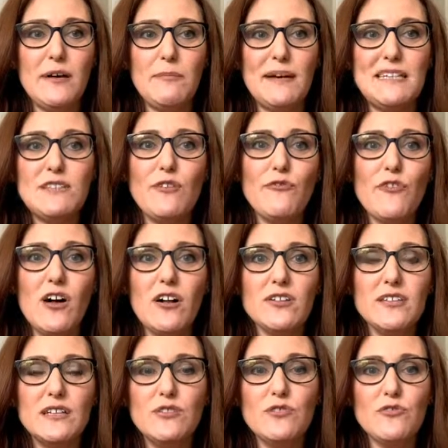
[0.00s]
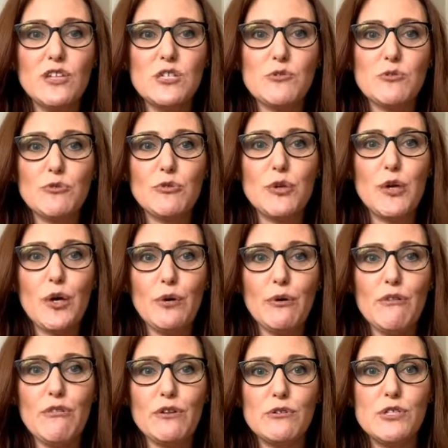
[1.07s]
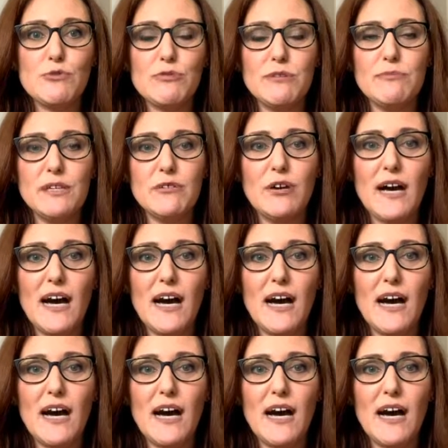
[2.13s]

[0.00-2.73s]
by default, individuals who are going through treatment or